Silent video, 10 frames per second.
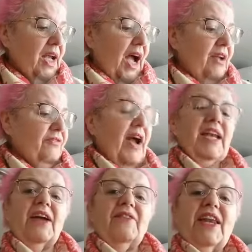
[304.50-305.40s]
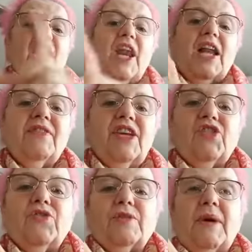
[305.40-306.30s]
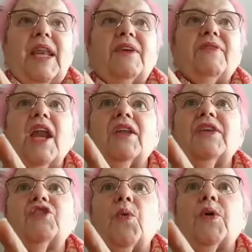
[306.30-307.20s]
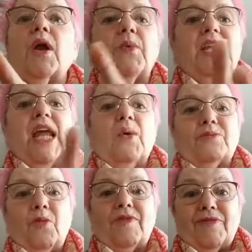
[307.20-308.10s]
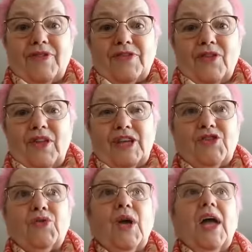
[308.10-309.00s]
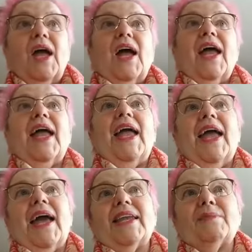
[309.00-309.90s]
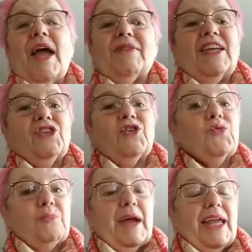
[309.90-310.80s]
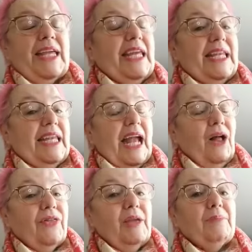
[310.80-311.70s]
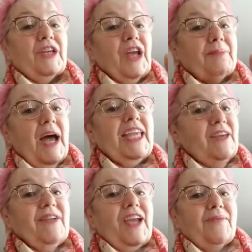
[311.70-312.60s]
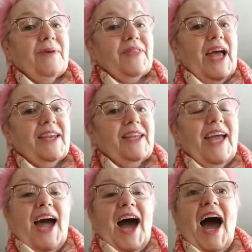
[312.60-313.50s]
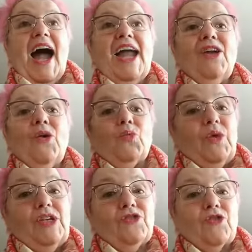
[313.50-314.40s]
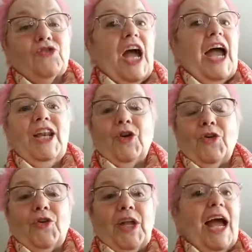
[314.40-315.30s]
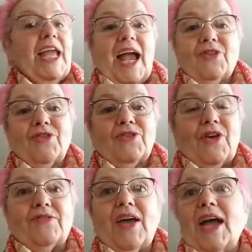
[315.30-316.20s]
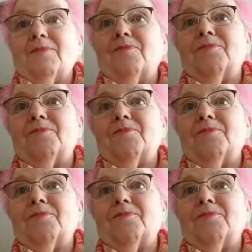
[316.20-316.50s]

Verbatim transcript: I, I find I've had a lot of issues in my life, a lot of things going on. Right now it's more of a physical issue, and I'm having issues with my eating healthy, but I'm not giving up on that. I research, I learn, I exercise, I